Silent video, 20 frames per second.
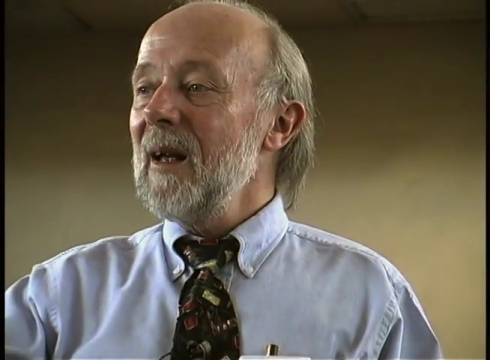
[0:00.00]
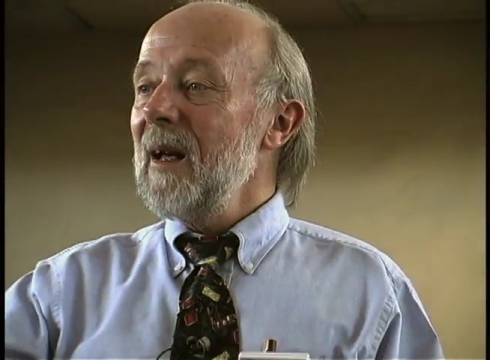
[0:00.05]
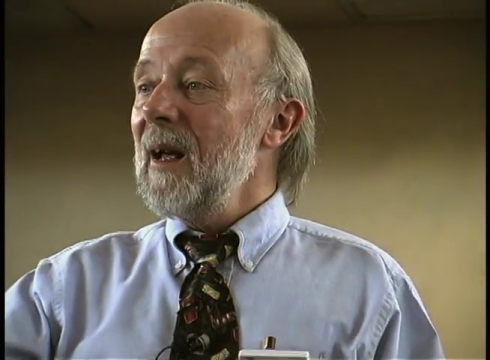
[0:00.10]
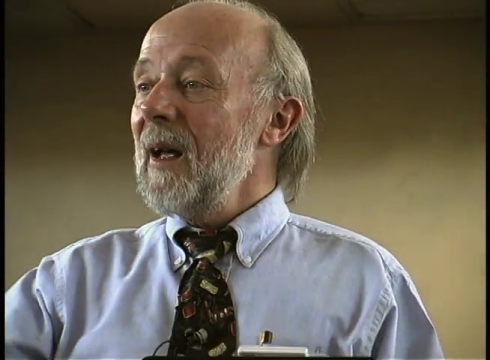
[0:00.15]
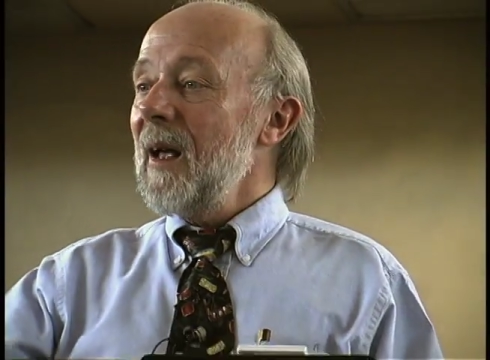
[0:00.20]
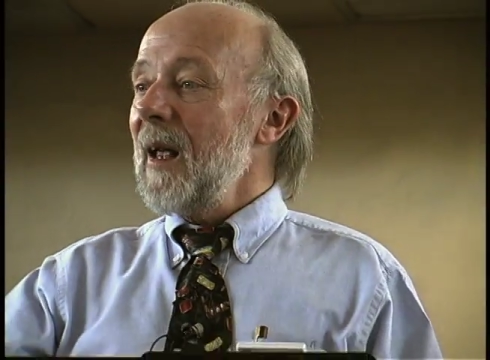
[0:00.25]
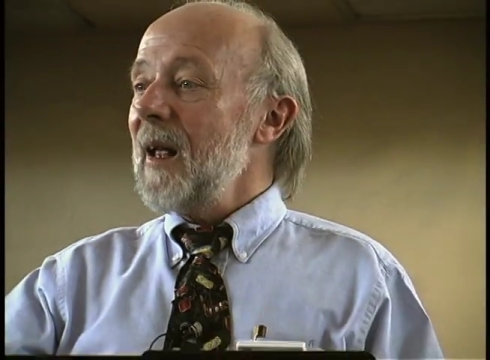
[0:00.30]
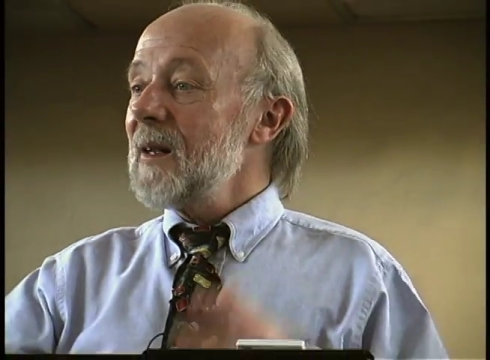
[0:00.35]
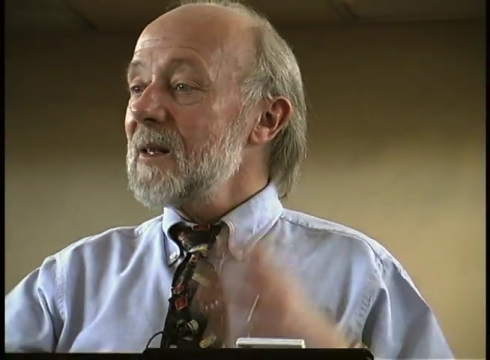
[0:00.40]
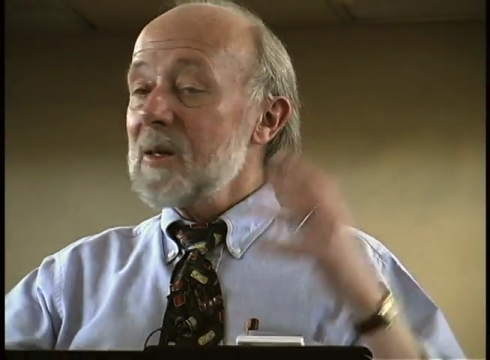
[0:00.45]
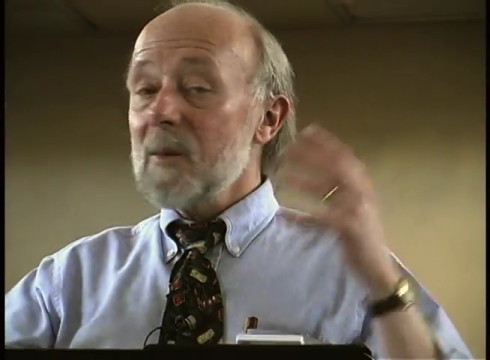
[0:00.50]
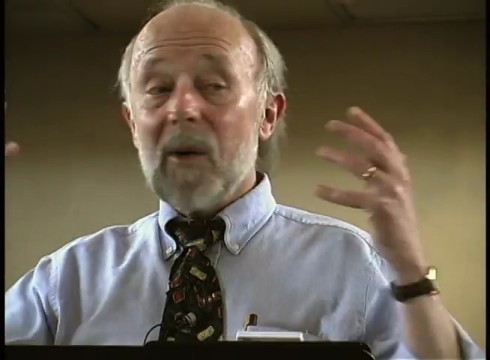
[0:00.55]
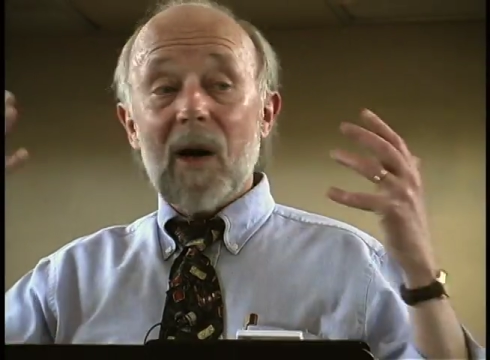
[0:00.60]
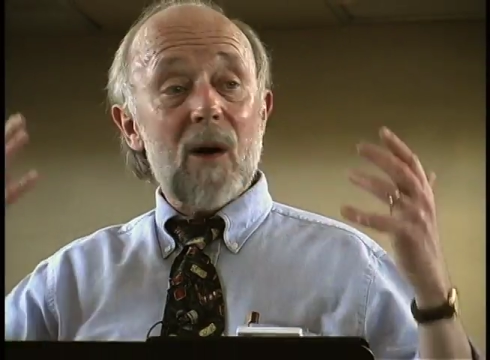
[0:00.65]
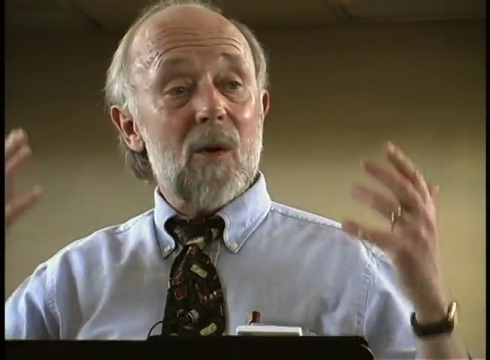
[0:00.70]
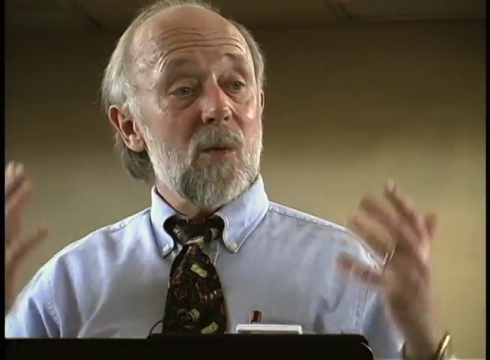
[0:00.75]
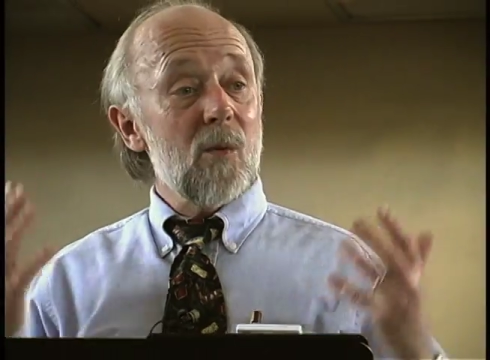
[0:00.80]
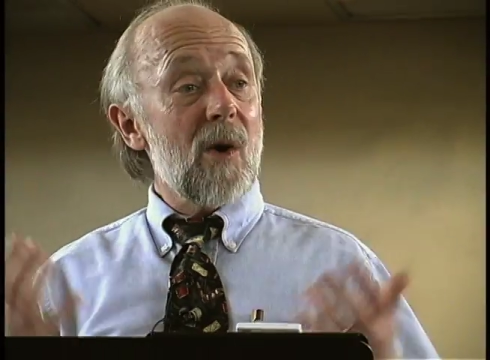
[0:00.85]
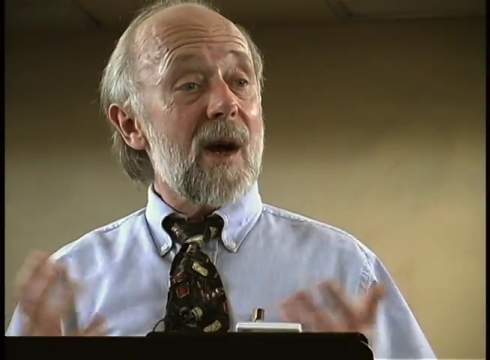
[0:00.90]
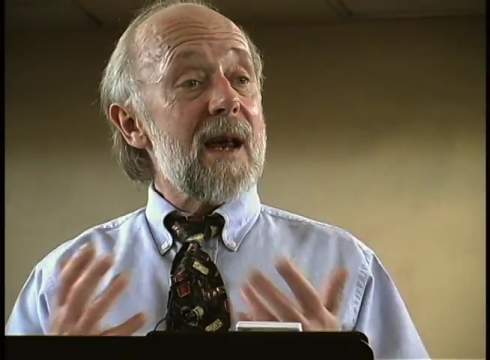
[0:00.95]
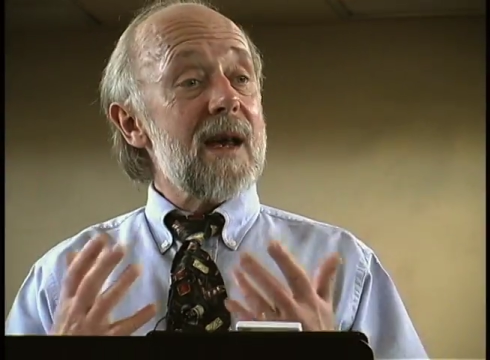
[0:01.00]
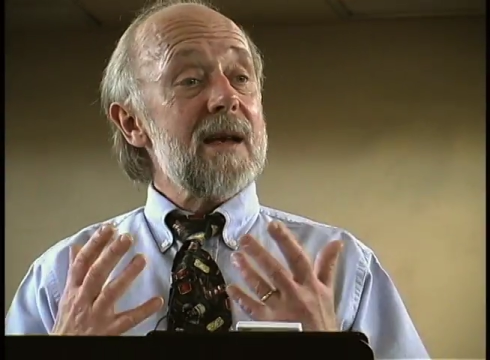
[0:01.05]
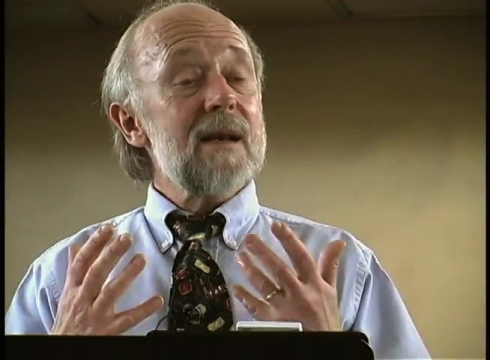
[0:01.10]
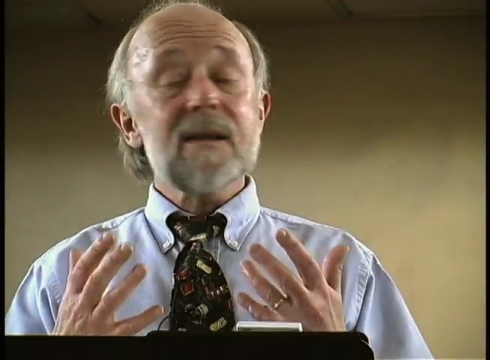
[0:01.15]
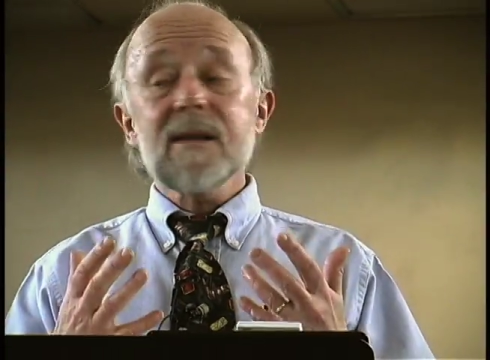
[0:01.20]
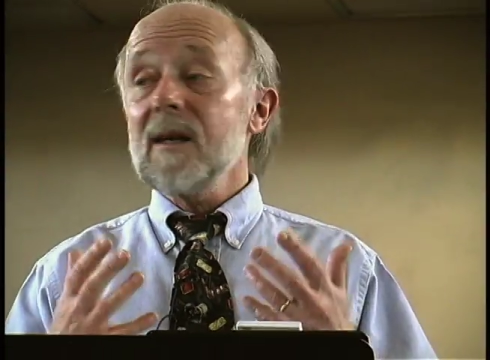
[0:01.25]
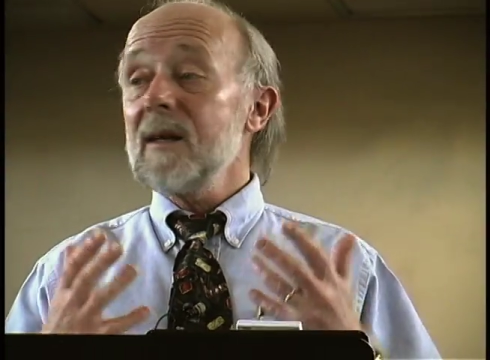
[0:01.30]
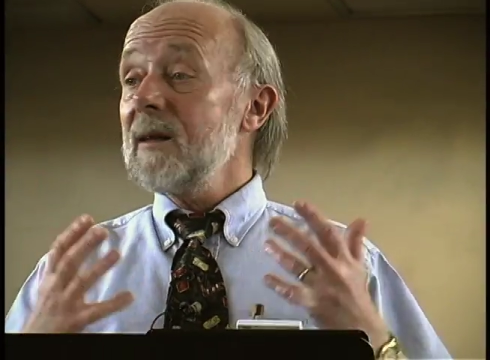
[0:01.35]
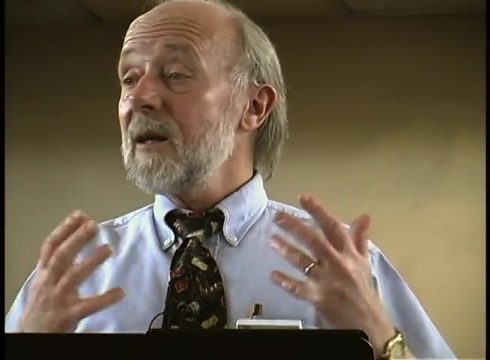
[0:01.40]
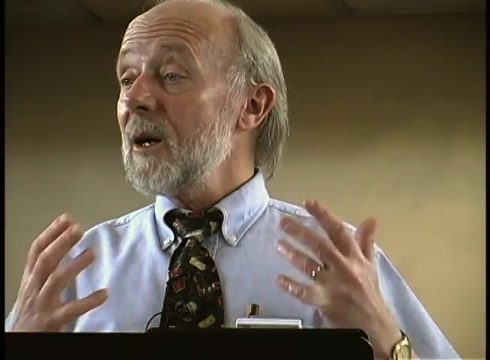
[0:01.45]
It's about
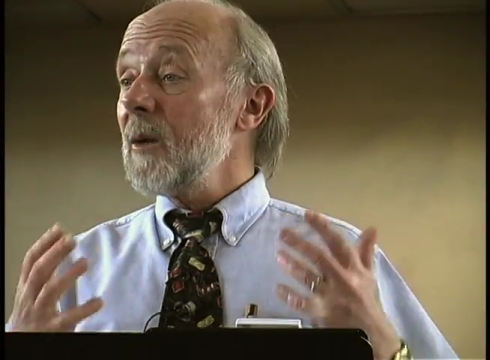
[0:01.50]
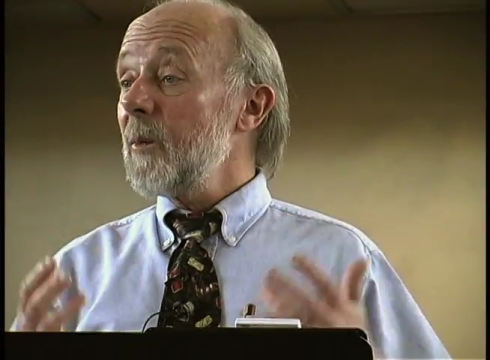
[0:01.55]
raising their